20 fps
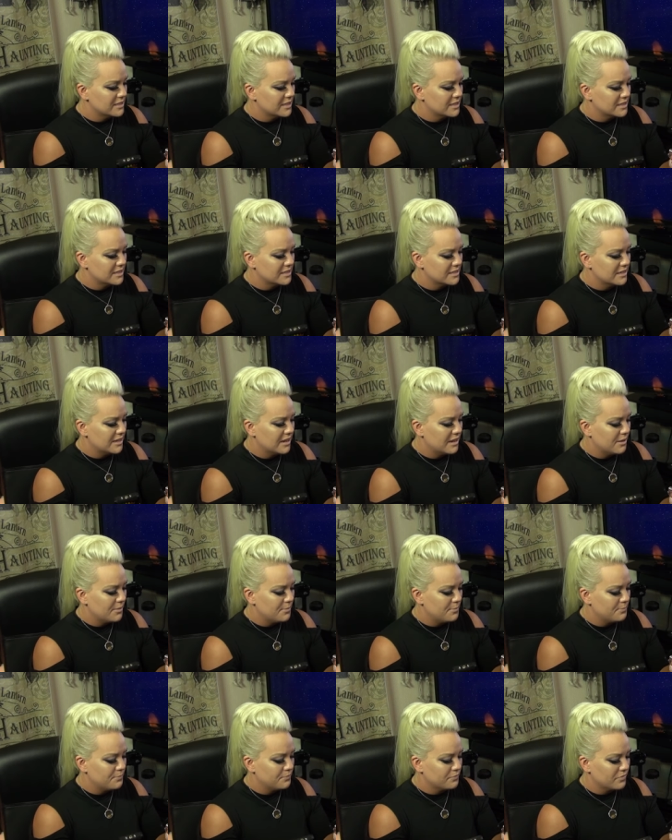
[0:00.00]
It's,
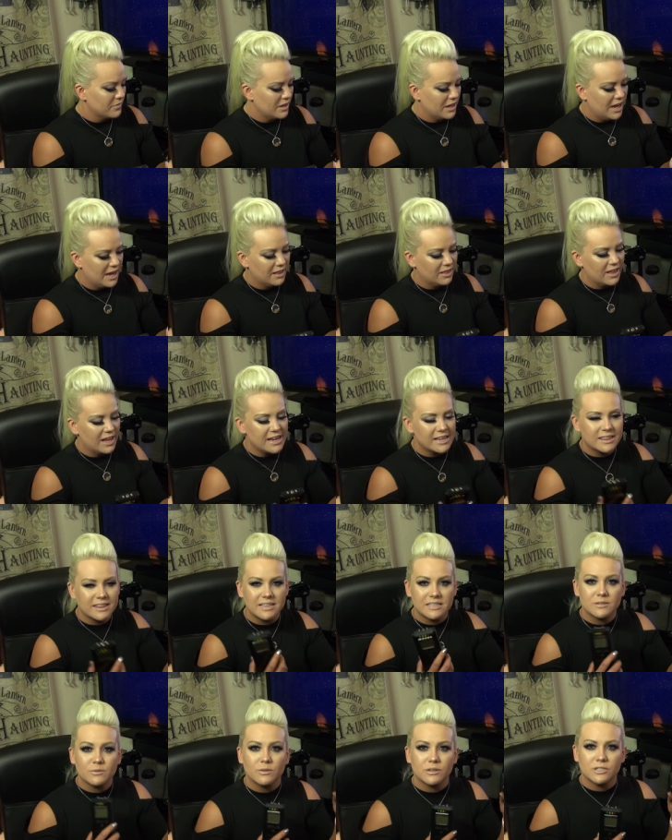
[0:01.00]
um, I like
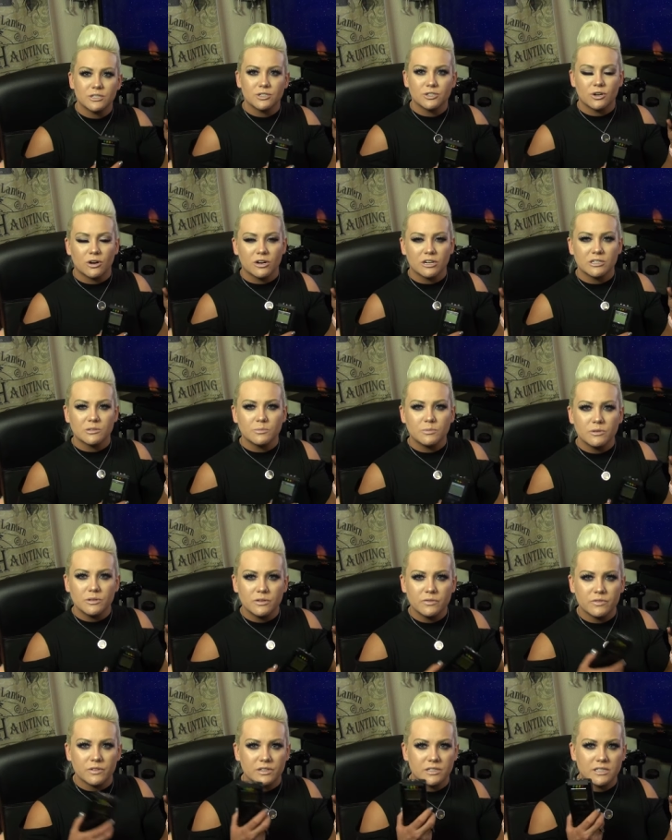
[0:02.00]
this one's
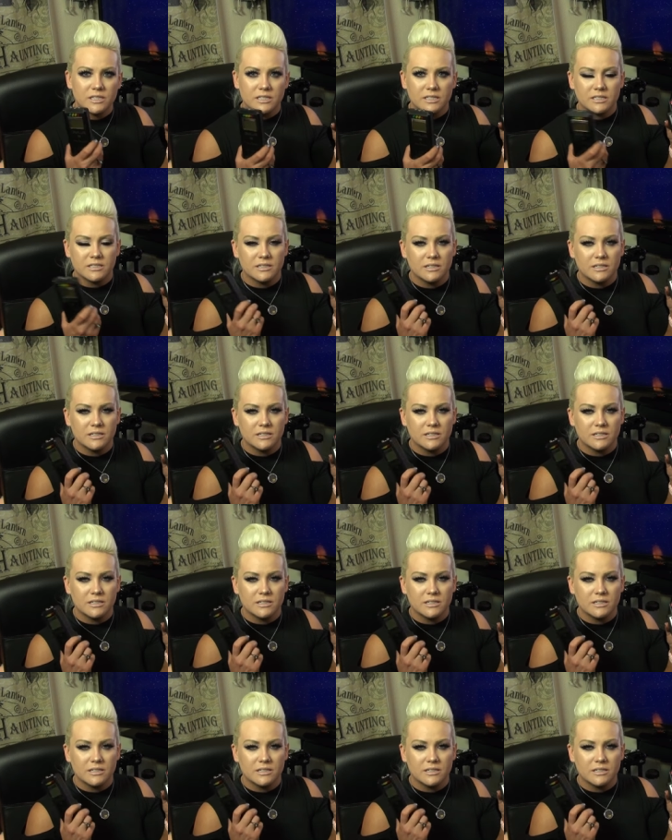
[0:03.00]
chargeable versus,